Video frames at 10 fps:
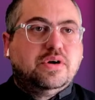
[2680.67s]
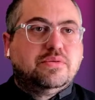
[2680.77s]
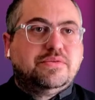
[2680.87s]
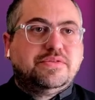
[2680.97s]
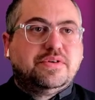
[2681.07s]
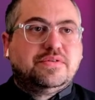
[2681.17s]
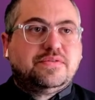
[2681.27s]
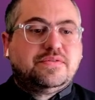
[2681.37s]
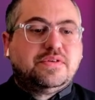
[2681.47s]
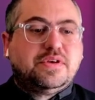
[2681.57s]
all
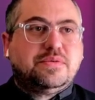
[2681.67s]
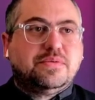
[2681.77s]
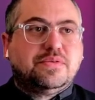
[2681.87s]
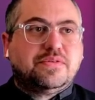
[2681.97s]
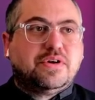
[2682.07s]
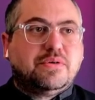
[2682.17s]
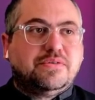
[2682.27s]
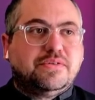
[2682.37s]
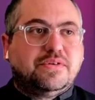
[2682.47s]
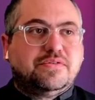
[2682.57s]
results equals all
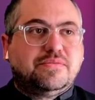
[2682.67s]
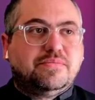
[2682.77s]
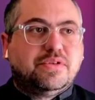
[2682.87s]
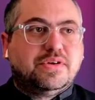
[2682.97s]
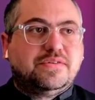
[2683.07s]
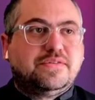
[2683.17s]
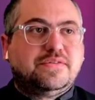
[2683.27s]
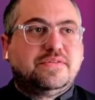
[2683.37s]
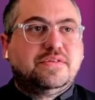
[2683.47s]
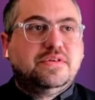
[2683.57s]
results
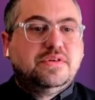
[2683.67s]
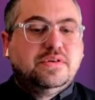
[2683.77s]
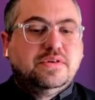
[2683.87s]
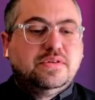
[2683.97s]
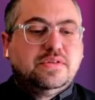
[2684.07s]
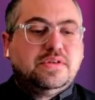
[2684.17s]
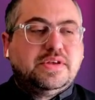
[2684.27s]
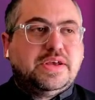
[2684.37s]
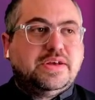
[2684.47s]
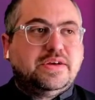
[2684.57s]
plus the
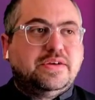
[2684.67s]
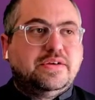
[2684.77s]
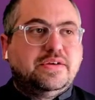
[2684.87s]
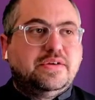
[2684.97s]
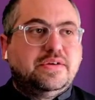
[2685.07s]
data.